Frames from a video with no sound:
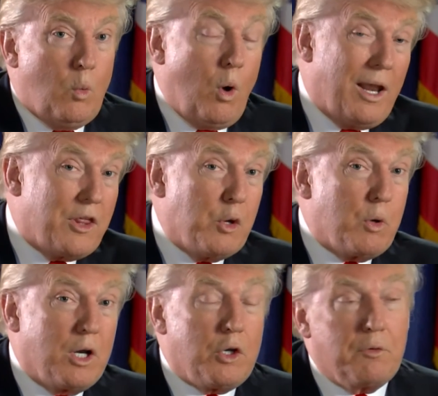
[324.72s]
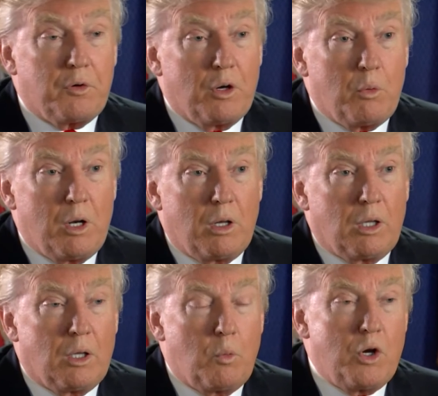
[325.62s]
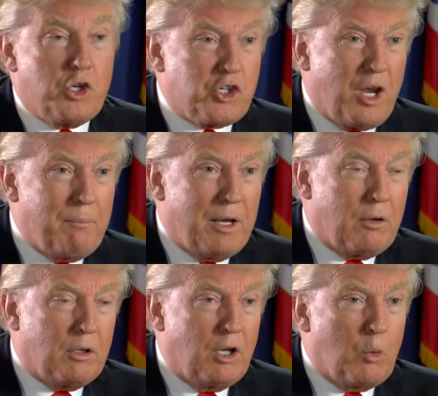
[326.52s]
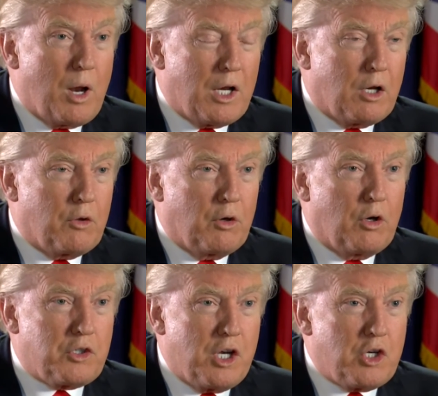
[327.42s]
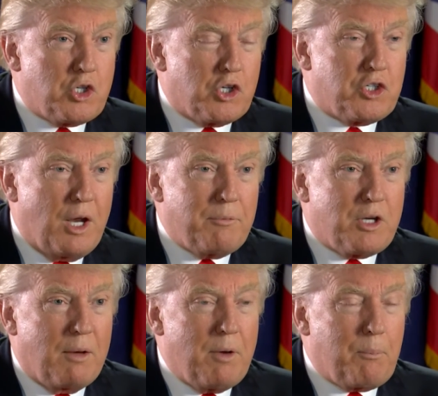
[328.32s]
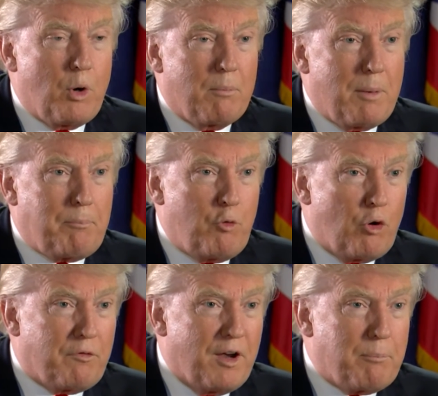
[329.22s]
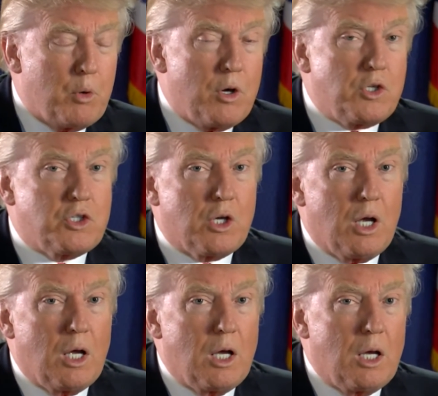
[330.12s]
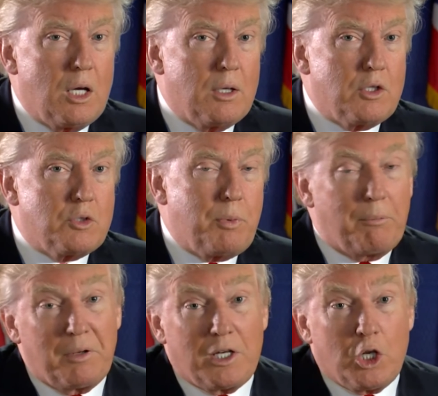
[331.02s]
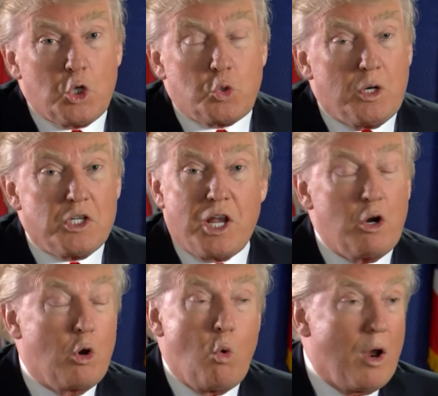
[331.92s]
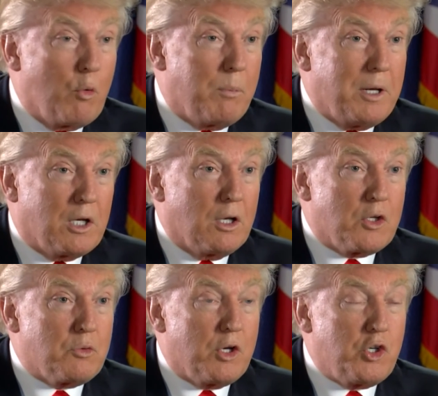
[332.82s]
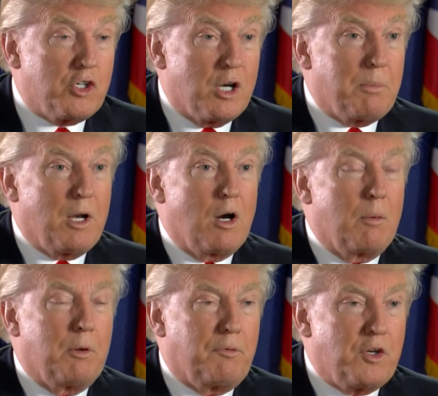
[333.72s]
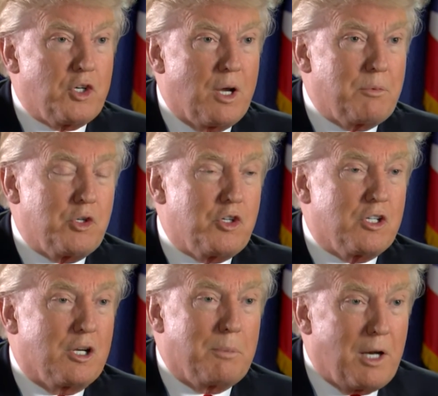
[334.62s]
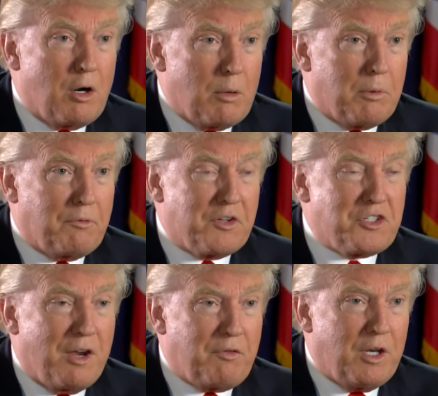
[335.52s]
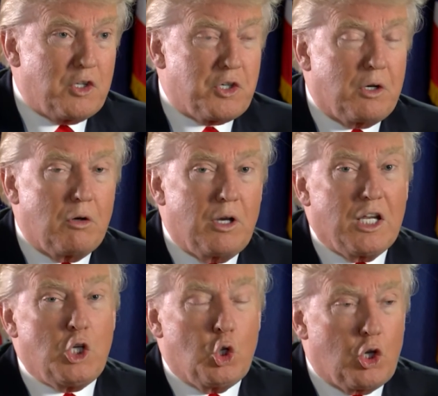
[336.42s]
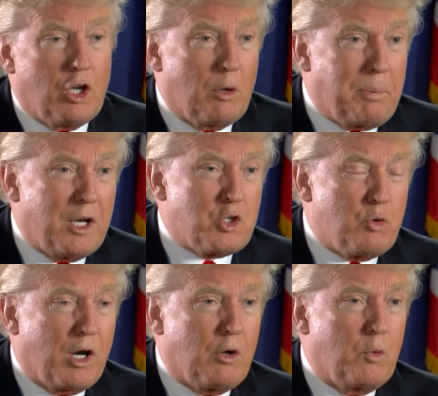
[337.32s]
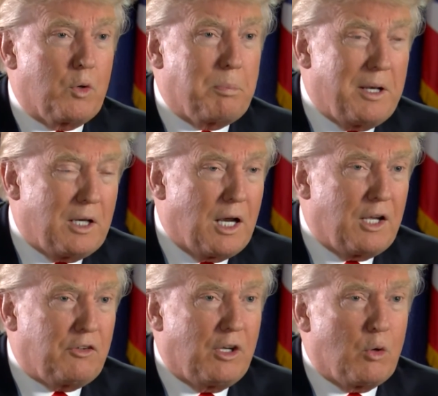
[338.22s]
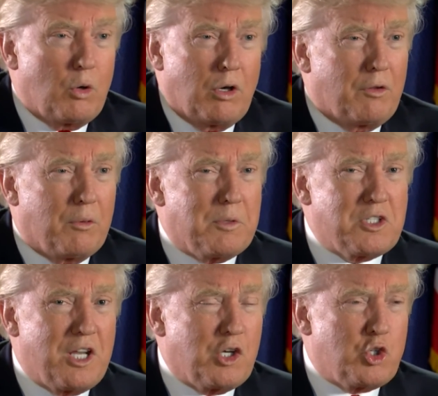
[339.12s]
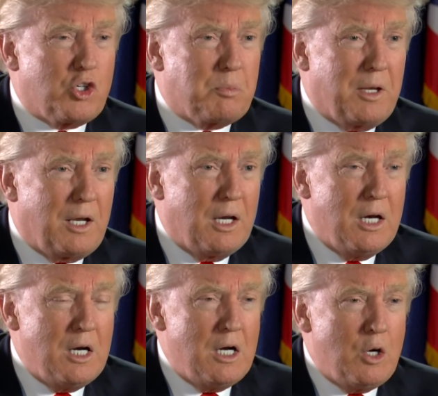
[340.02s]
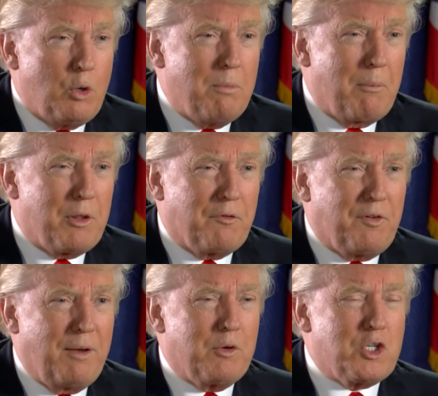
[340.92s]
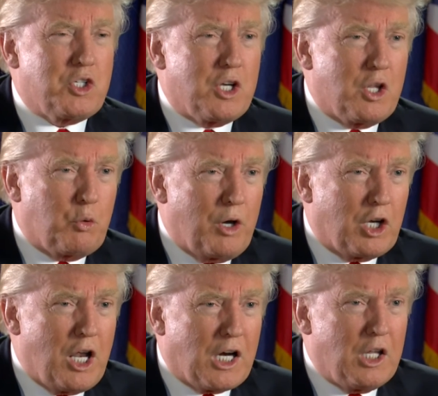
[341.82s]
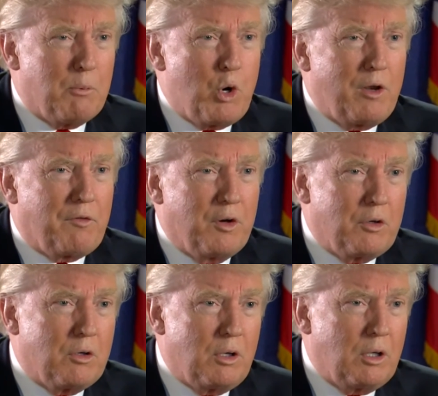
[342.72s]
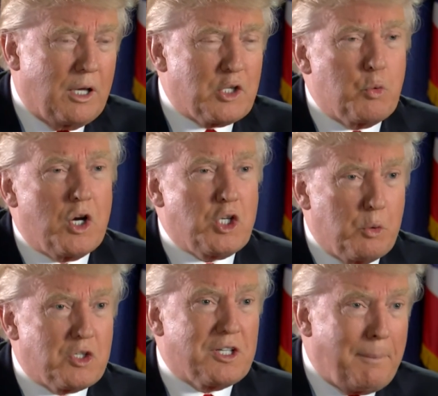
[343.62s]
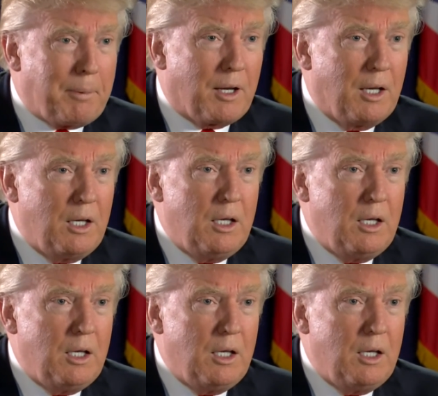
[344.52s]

Well, I think we're going to do very well. Uh, one just came out a little while ago. The Los Angeles Times came up where I'm up four or five points. Uh, it's probably a close race. I don't know why it would be a close race. She's going to be horrible for jobs and she's going to be horrible for safety and security. And you look at her past record with Benghazi and all of the mistakes she's made. Remember the famous uh, three o'clock in the morning phone call? Guess what? She was sleeping.